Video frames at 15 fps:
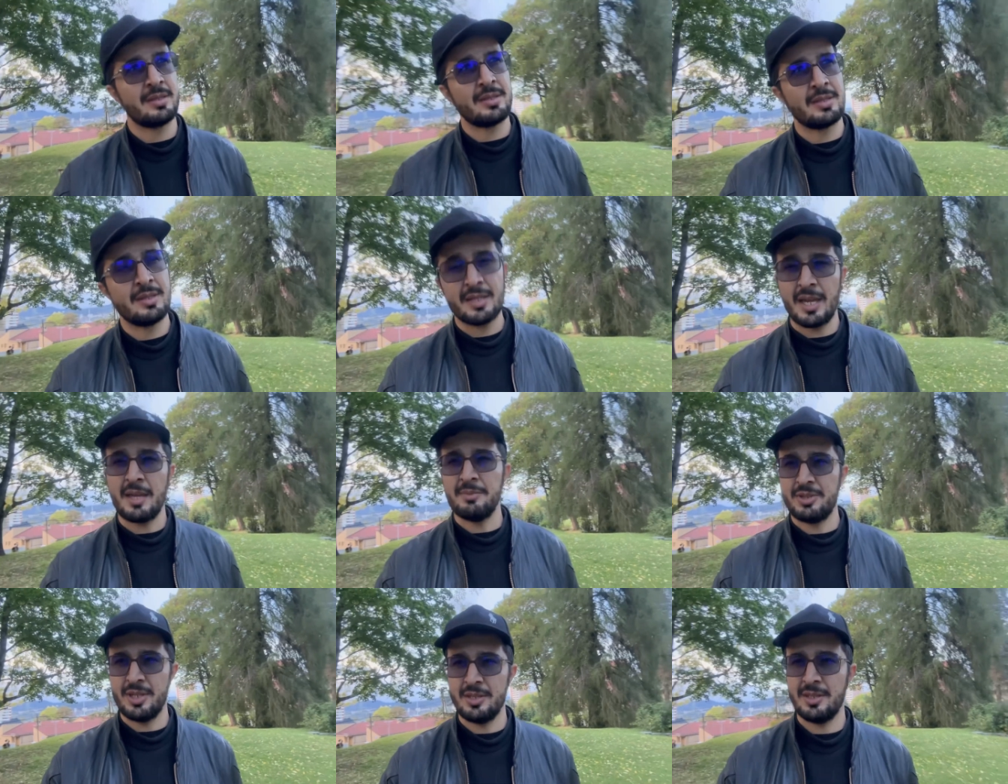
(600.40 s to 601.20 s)
the
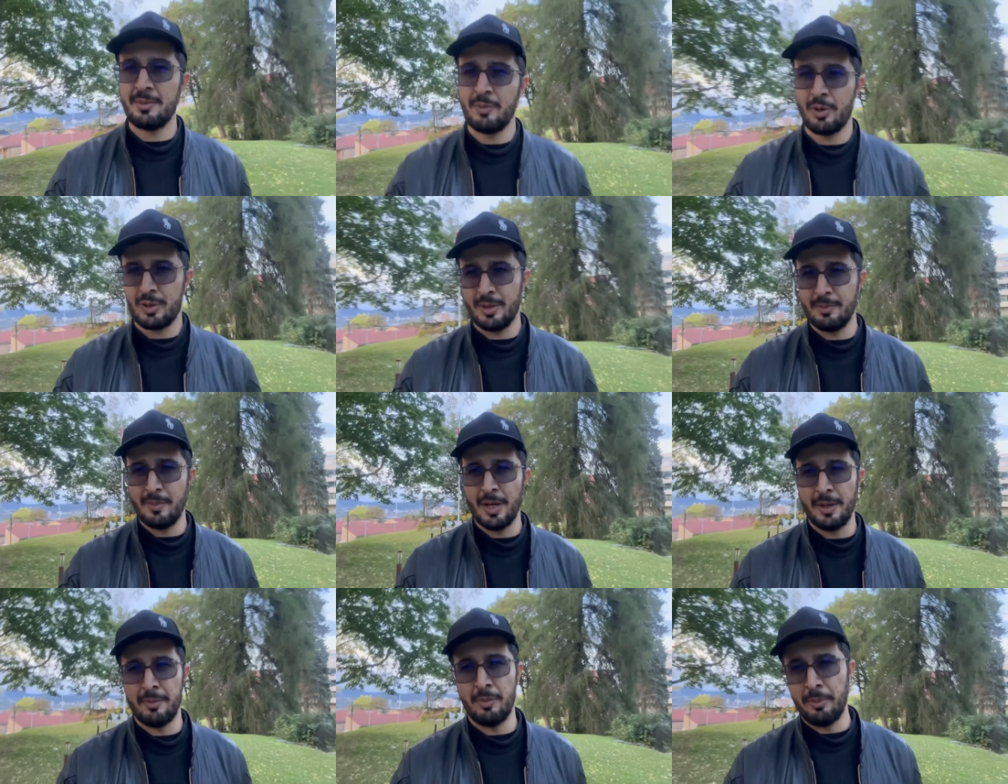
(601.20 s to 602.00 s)
game-changing
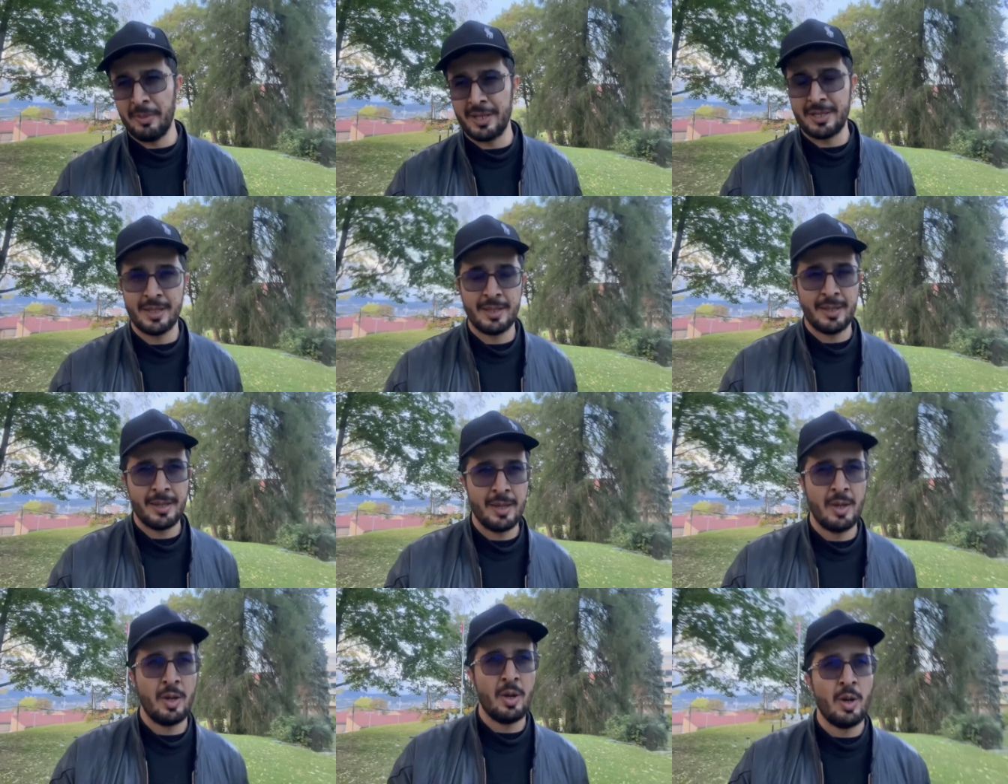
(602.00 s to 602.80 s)
uh, moment
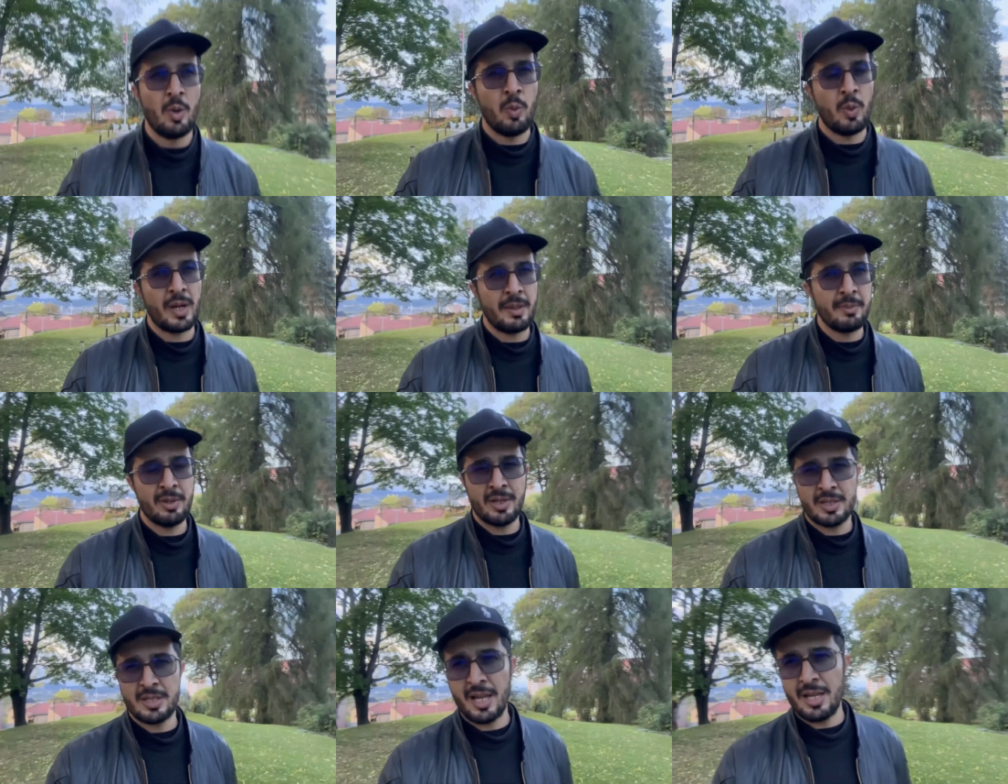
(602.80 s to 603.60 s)
what I'm
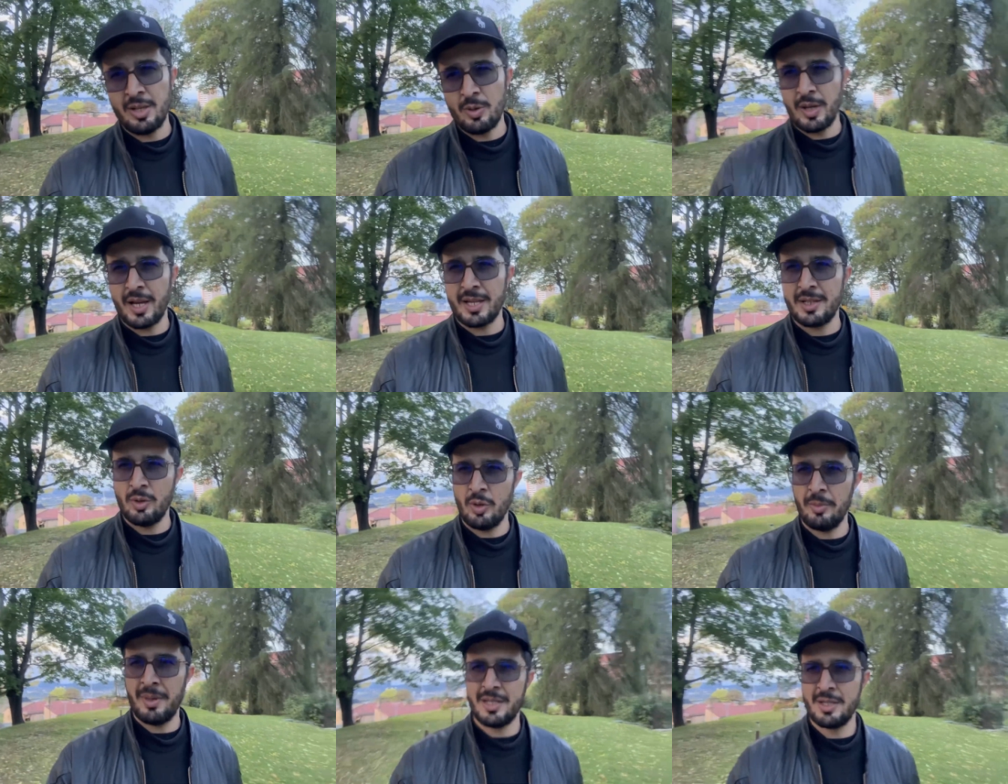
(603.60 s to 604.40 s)
gonna tell you like
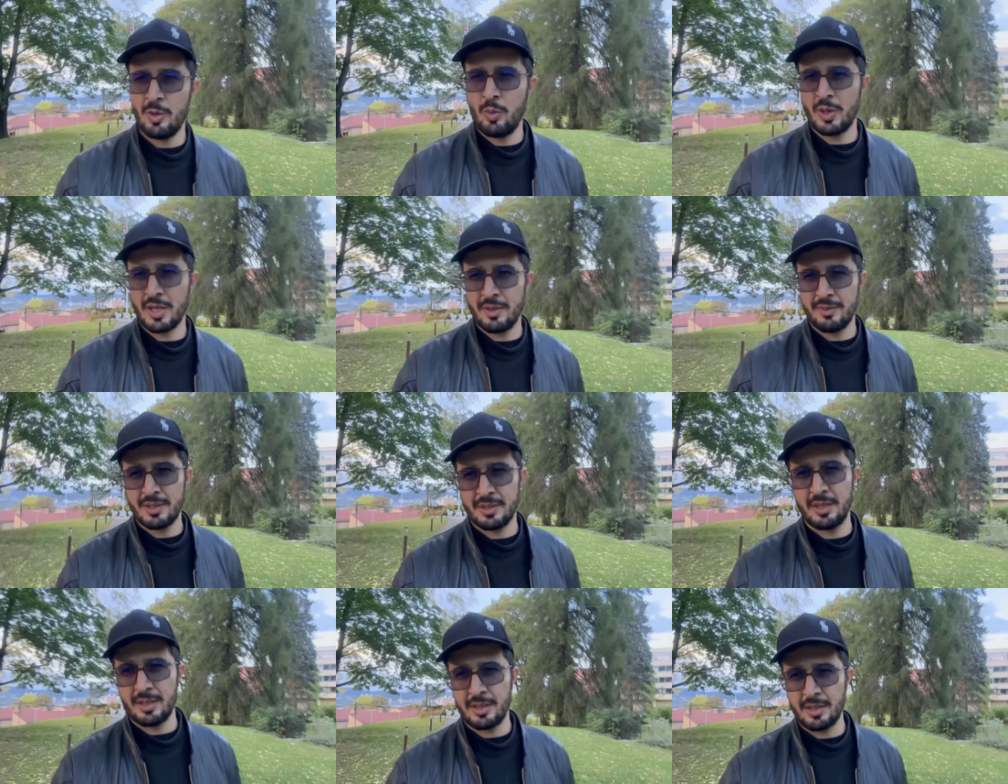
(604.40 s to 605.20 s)
no matter whatever
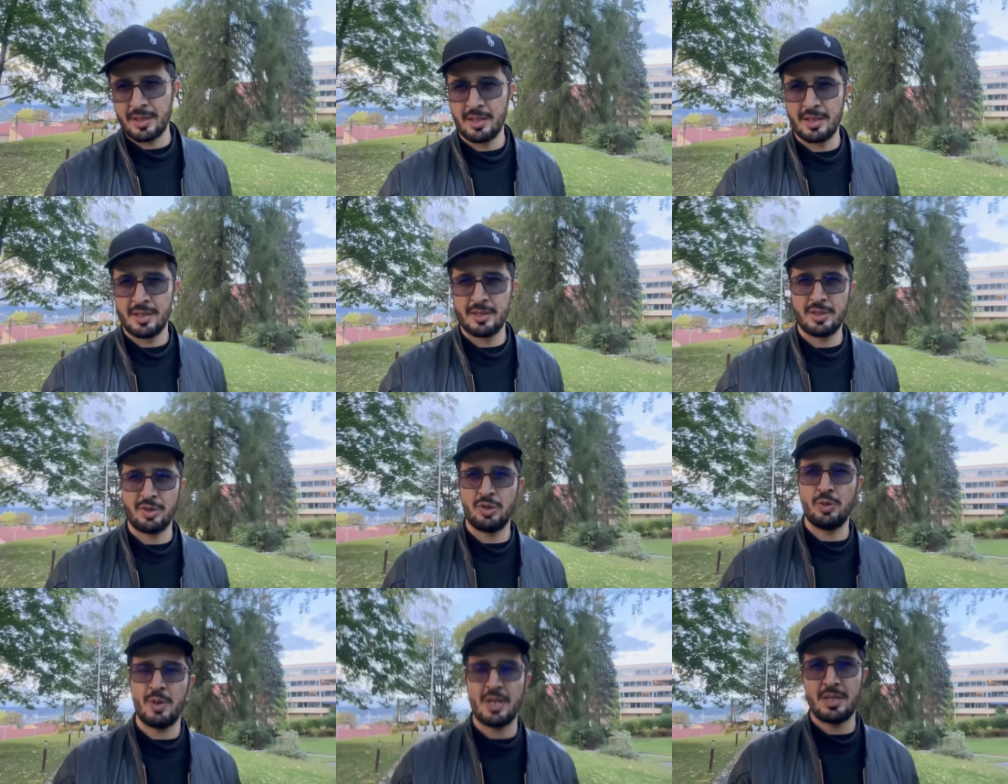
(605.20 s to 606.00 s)
the
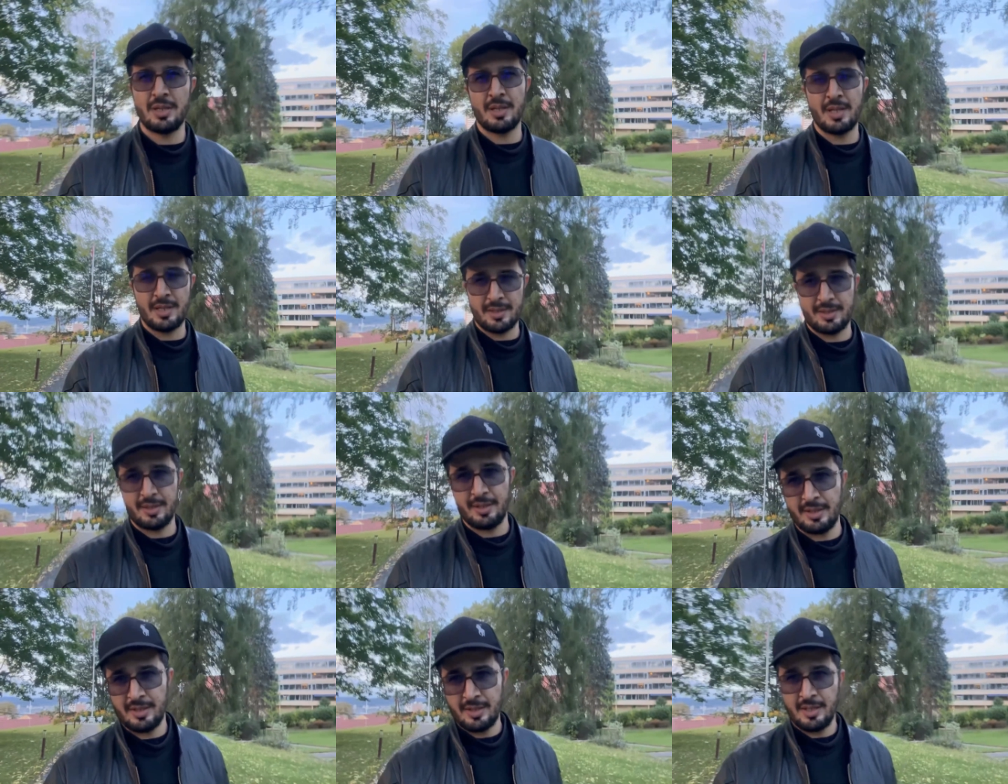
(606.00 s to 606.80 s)
situation is
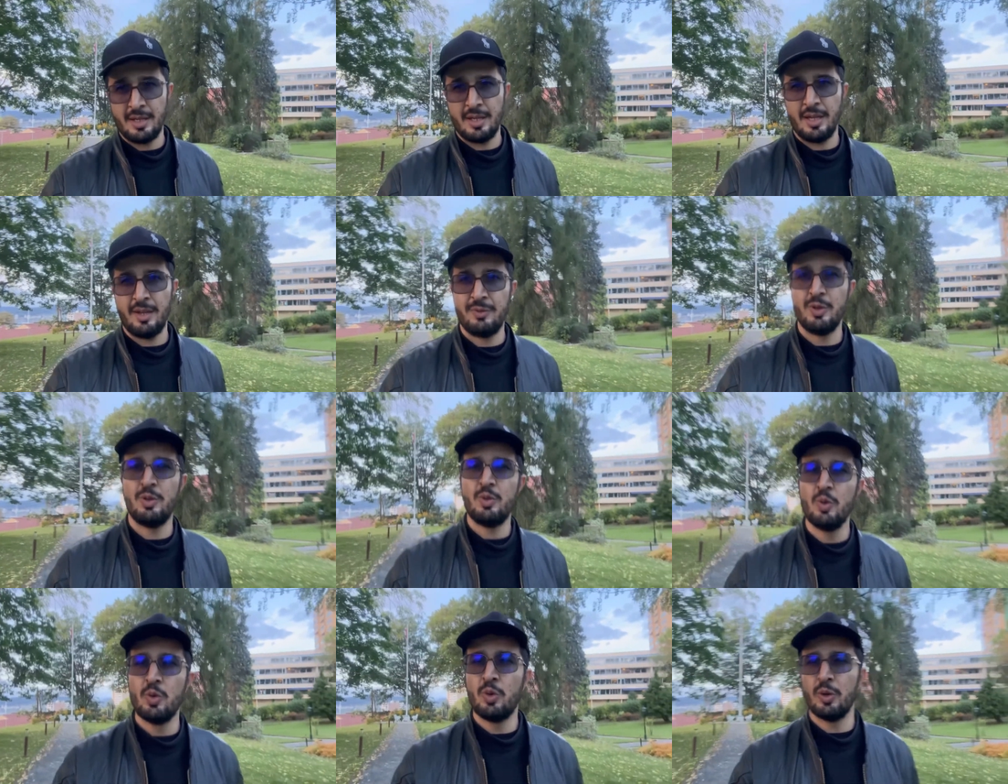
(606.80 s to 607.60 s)
if you
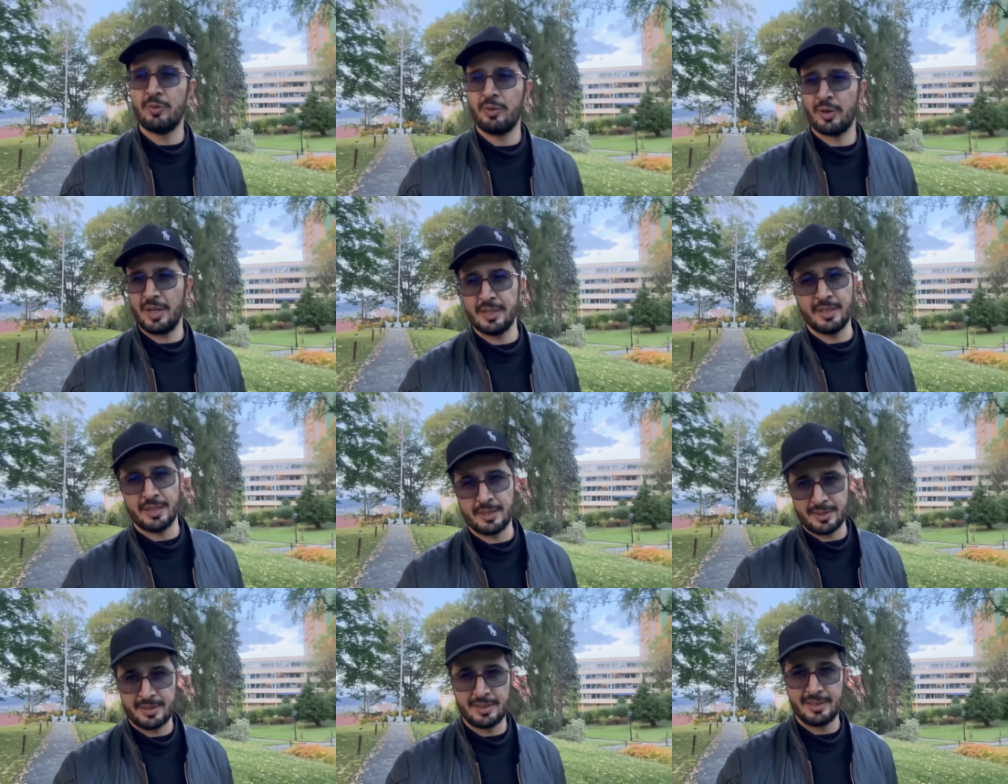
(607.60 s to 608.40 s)
do good for
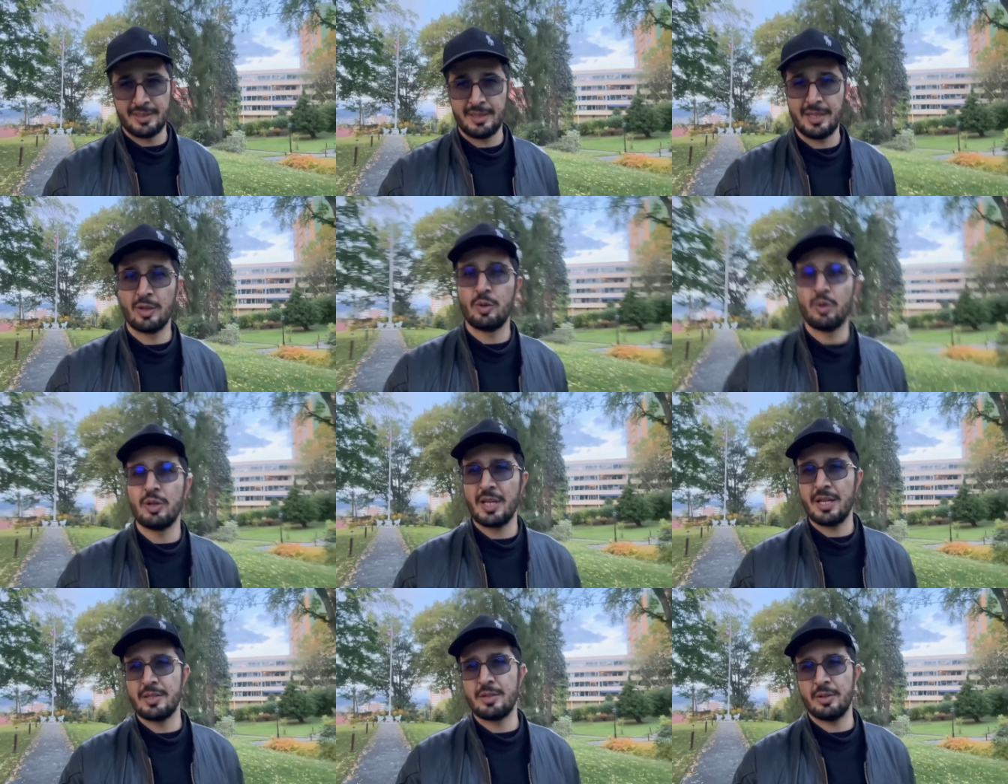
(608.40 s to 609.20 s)
others the good
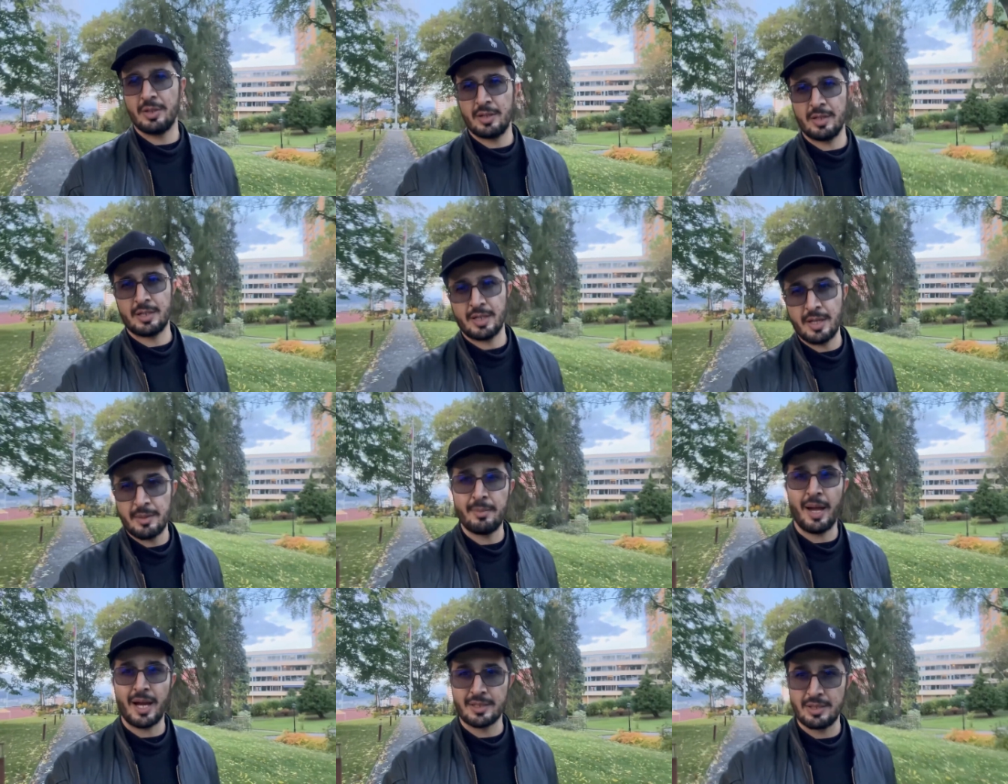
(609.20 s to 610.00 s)
is gonna return
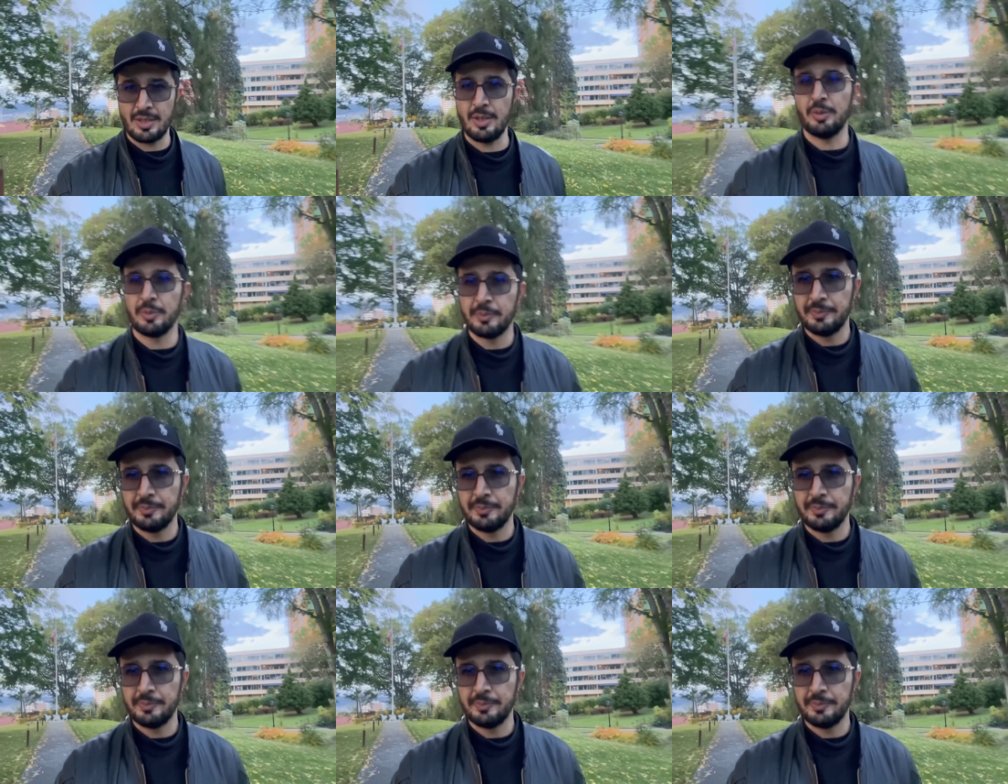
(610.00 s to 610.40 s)
back to you